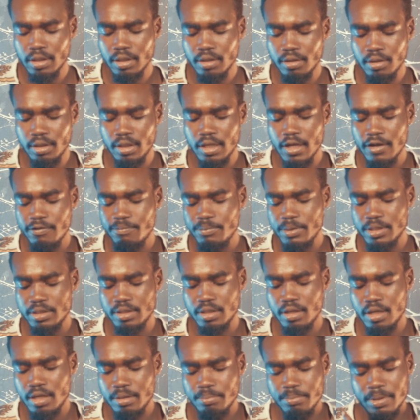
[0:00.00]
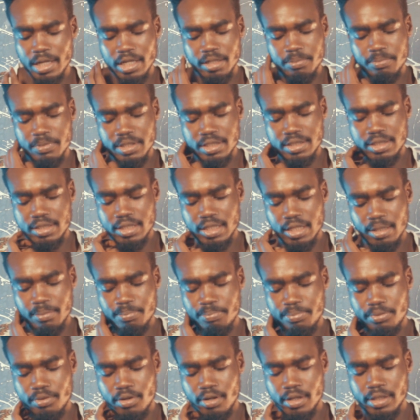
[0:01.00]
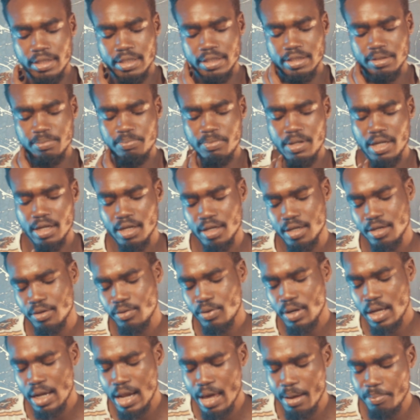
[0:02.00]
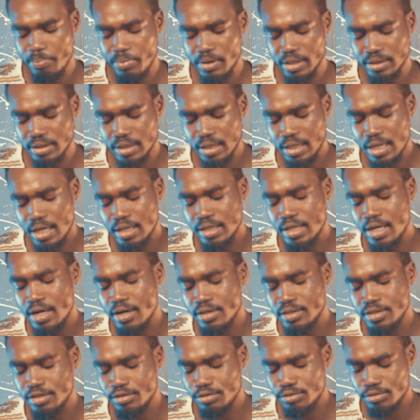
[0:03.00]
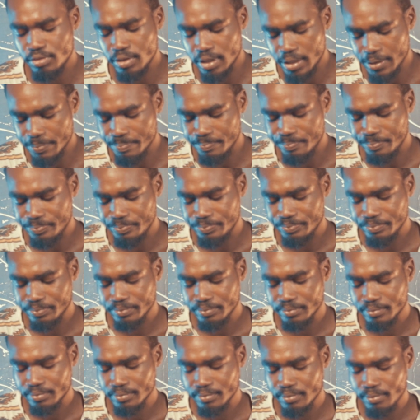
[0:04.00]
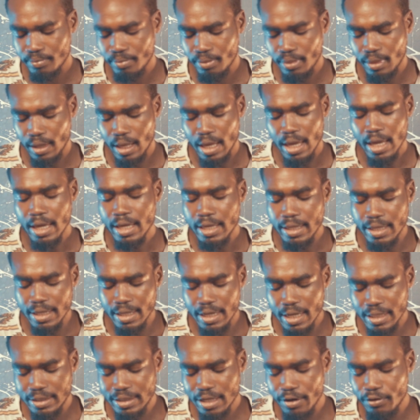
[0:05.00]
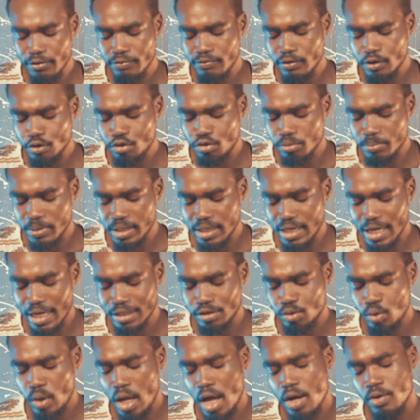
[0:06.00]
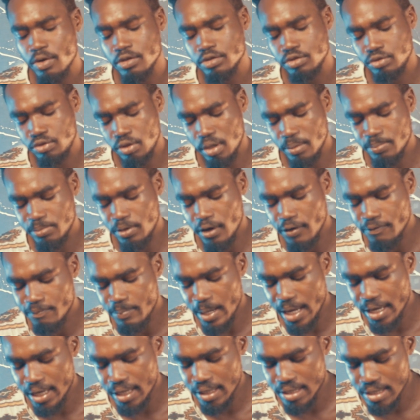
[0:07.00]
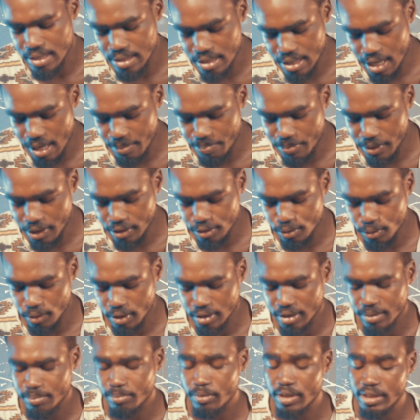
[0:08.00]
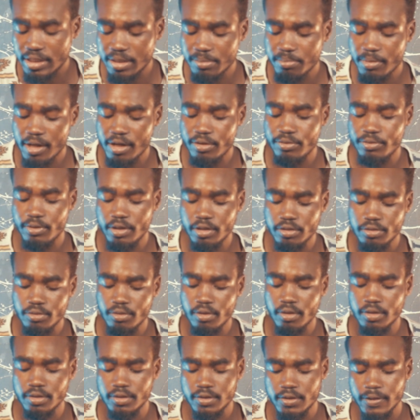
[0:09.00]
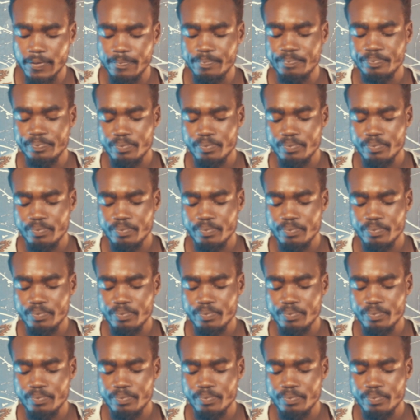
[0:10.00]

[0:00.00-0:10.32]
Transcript: he gave me and made me sleep on his back while I pointed out directions to him. He later revealed to me that where I was dropped off by the kidnappers was Botiman Racecourse.